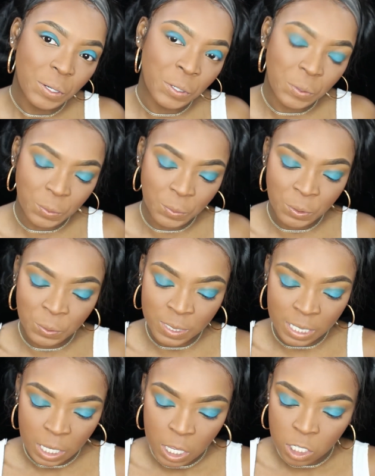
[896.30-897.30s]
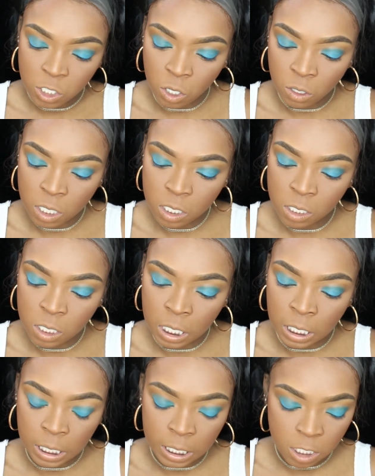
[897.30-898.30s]
it's So this is the
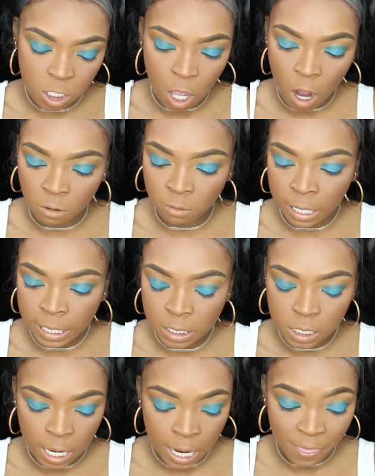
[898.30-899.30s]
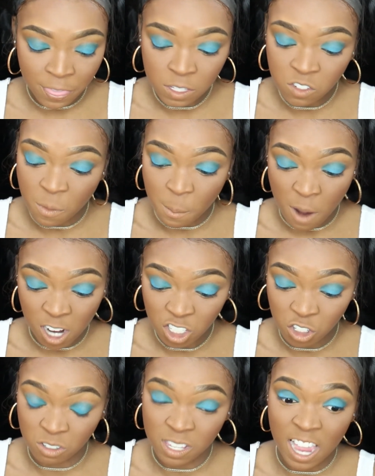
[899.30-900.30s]
Glitz Alright. I got this from
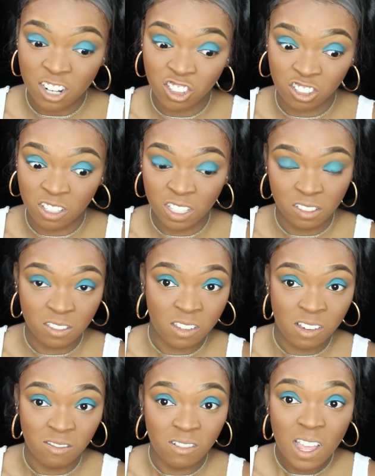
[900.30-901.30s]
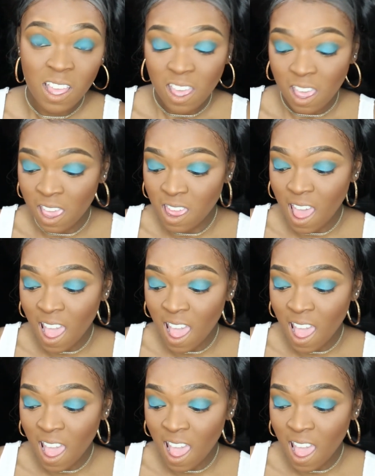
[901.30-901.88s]
Marshalls actually, so it